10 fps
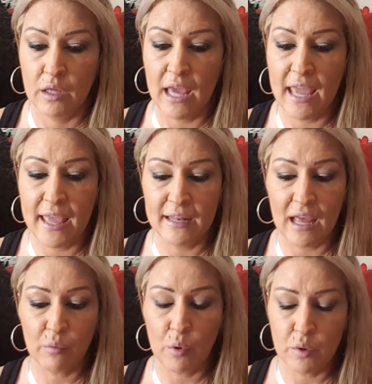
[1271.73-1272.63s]
And
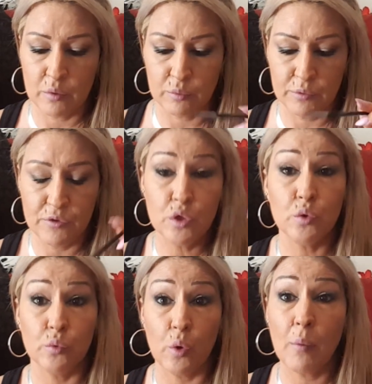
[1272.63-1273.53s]
I wrote a
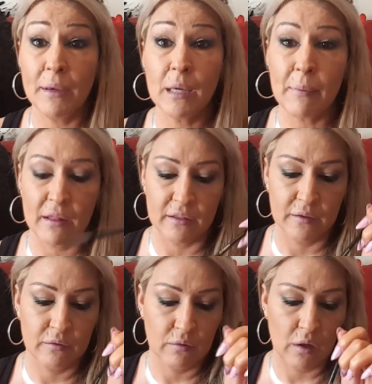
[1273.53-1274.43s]
review on Makeup Alley
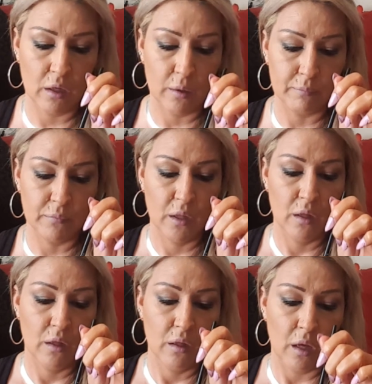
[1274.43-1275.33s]

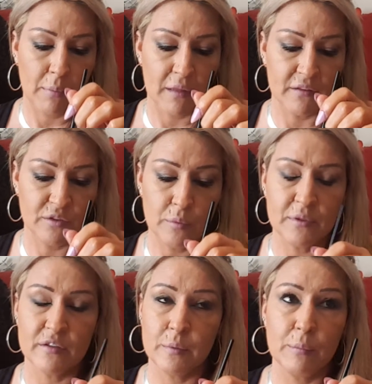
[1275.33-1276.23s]
about this too,
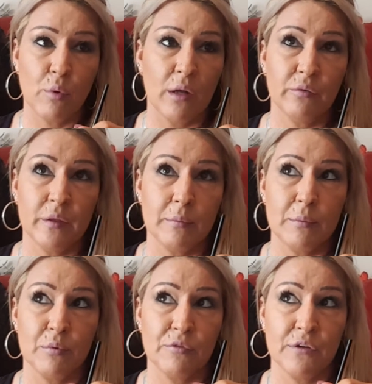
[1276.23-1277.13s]
because I don't think
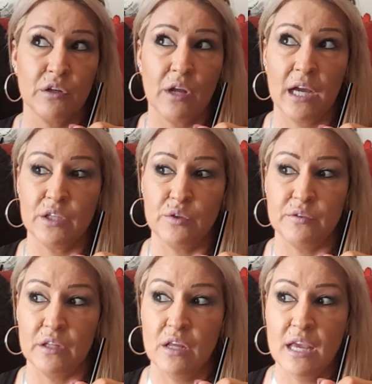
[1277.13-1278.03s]
people were figuring out how to use
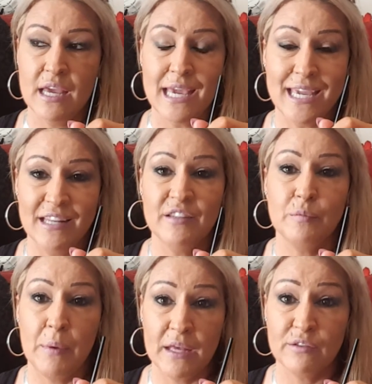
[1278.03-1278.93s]
it. It is
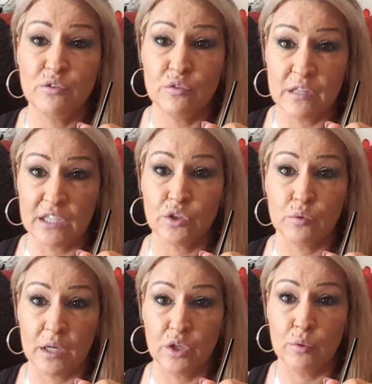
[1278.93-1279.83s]
best to
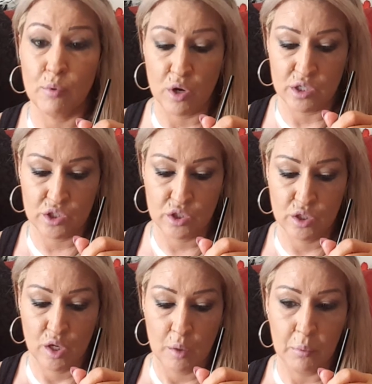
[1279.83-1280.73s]
saturate your brush,
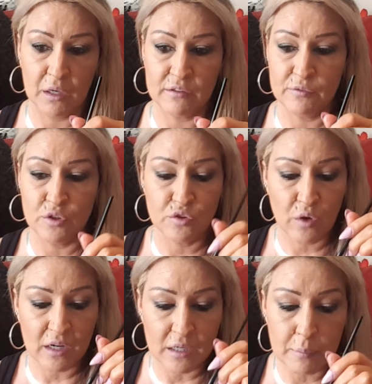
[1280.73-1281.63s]
because if you just
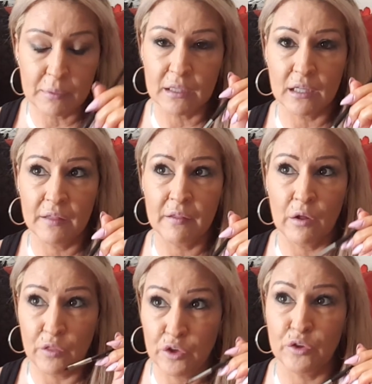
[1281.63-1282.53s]
try to dip a little in
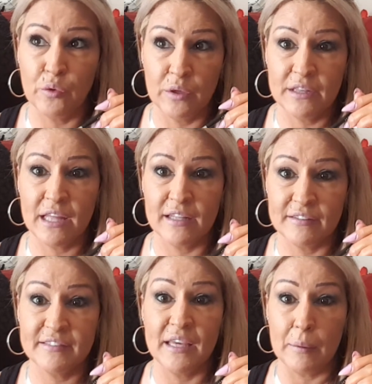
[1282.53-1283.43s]
there, then you're going to get that
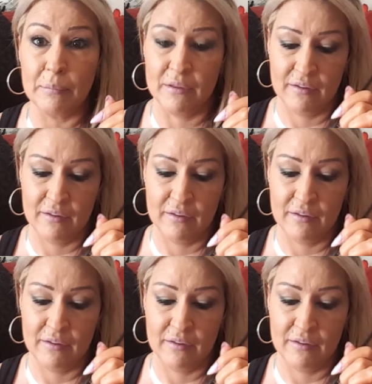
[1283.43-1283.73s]
skip.